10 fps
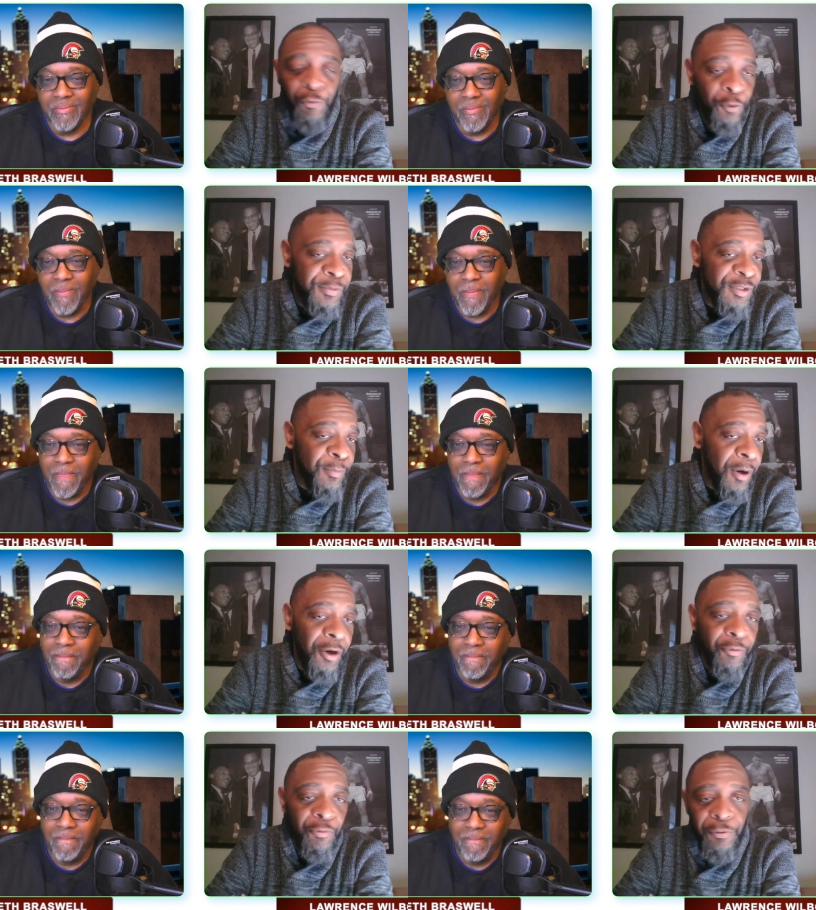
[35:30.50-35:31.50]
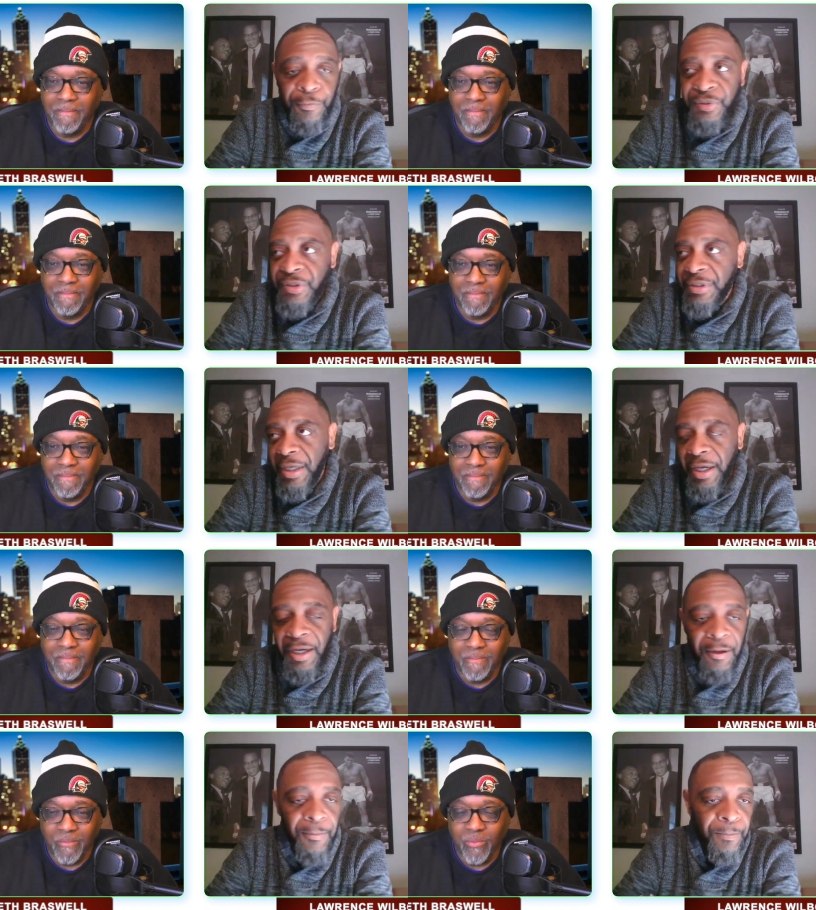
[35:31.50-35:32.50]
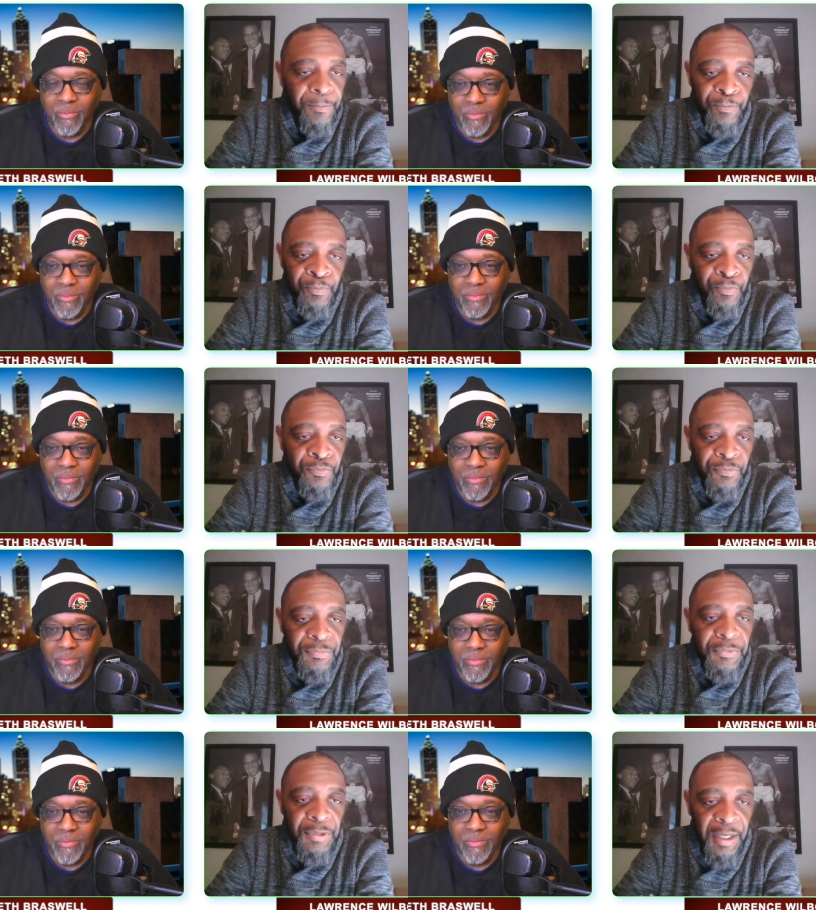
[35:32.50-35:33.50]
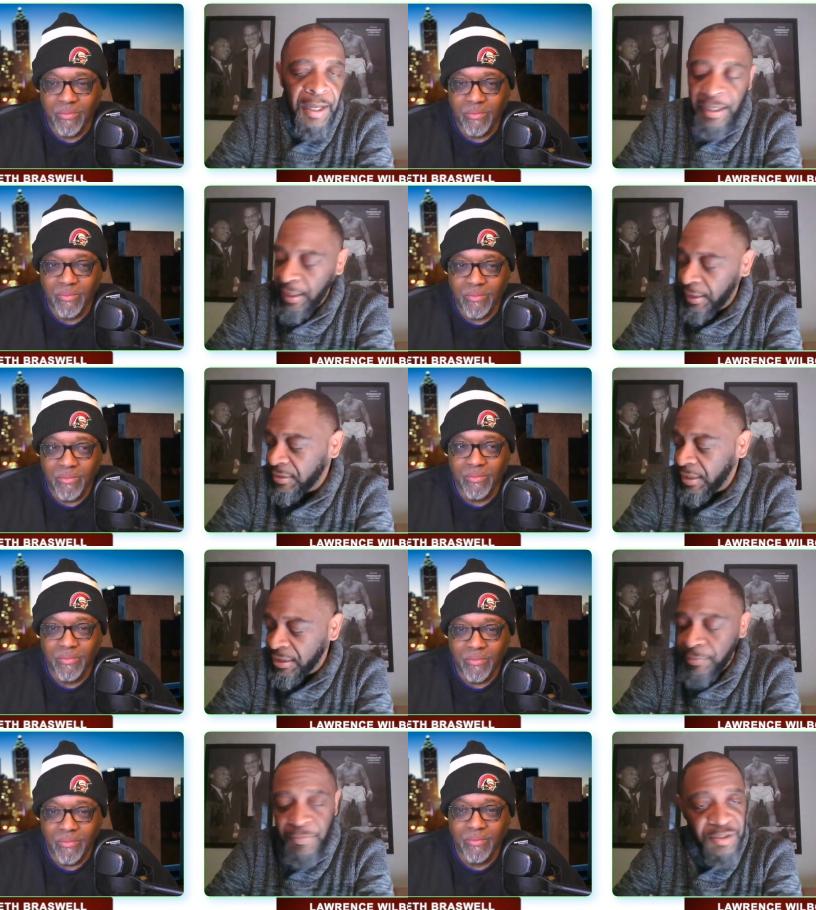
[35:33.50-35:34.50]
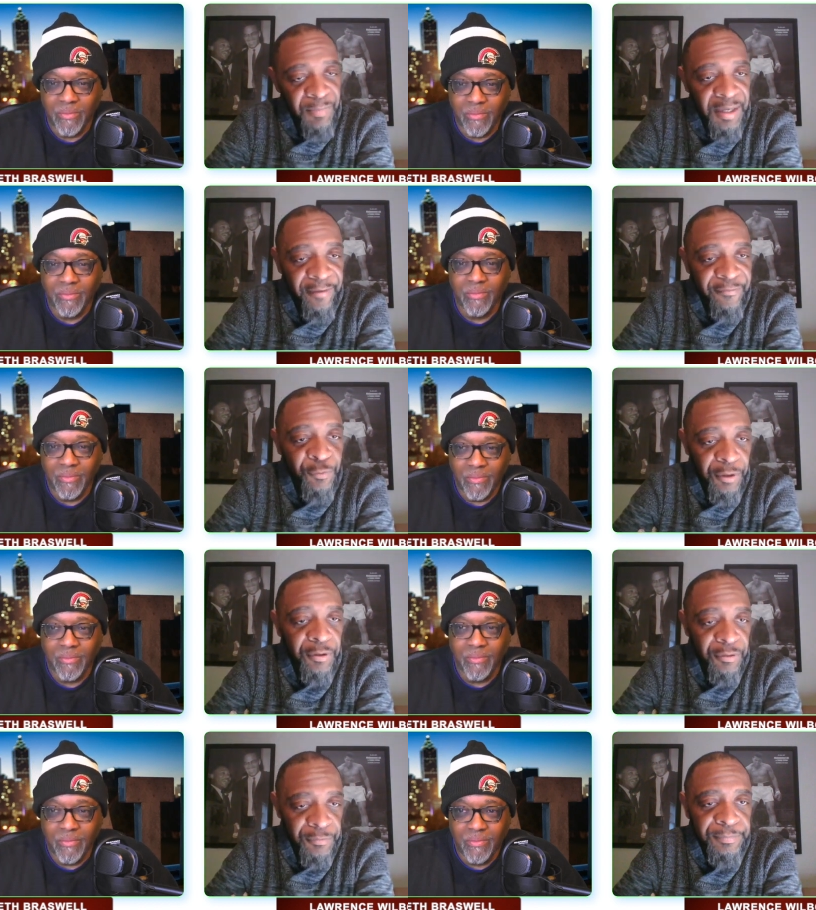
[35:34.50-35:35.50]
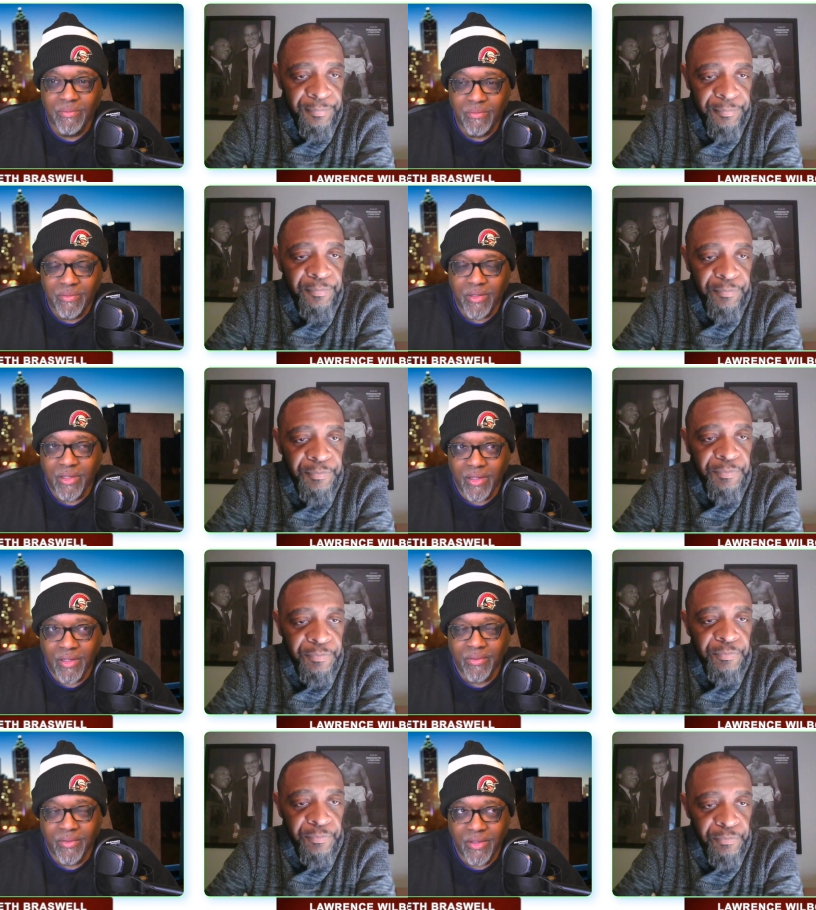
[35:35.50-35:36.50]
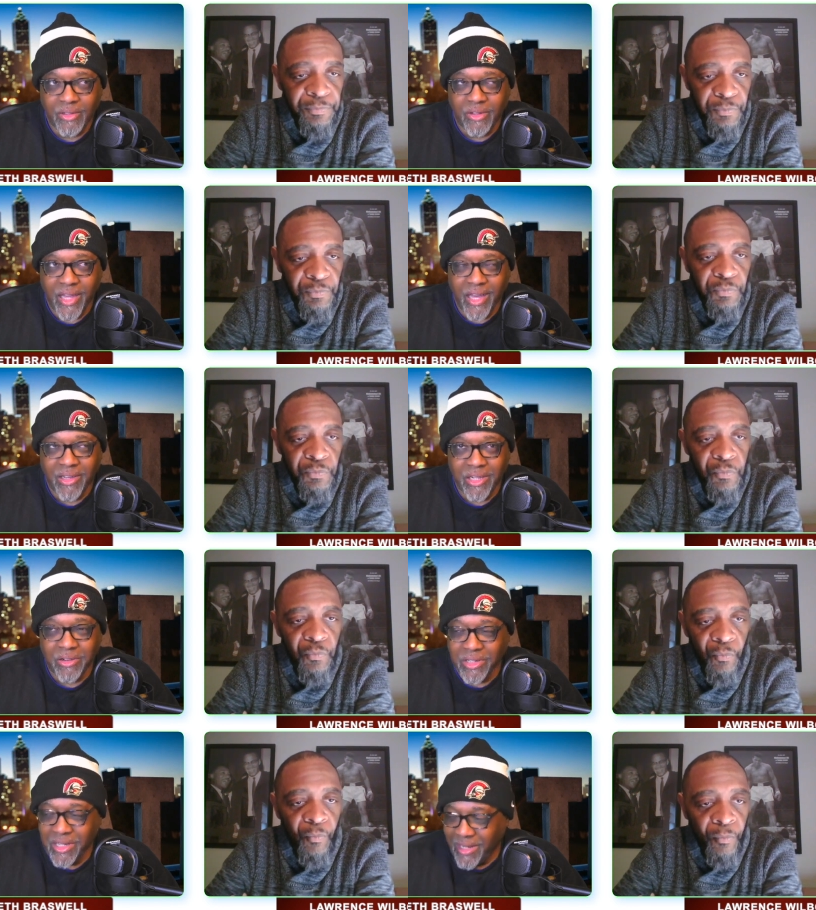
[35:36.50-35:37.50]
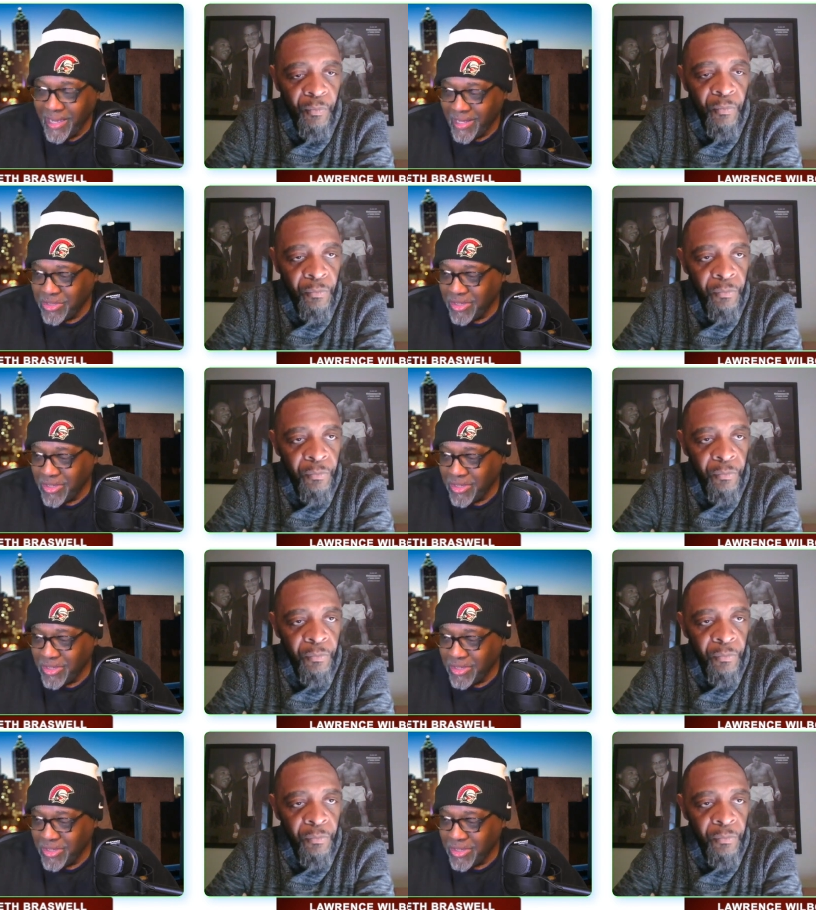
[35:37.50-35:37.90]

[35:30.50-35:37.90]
Speaker 1: groups, small groups. Um, yeah, I, it's, it's, it's my life's
Speaker 2: work. Yeah, and you're now here in Atlanta.